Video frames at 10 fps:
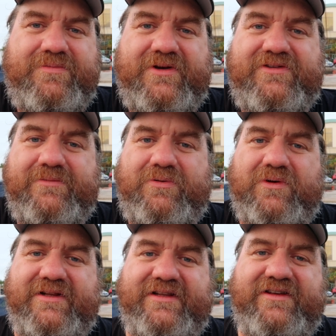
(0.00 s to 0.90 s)
most
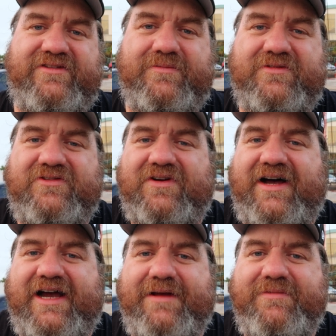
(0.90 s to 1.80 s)
importantly,
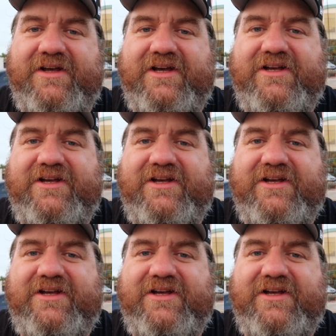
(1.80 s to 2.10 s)
subscribed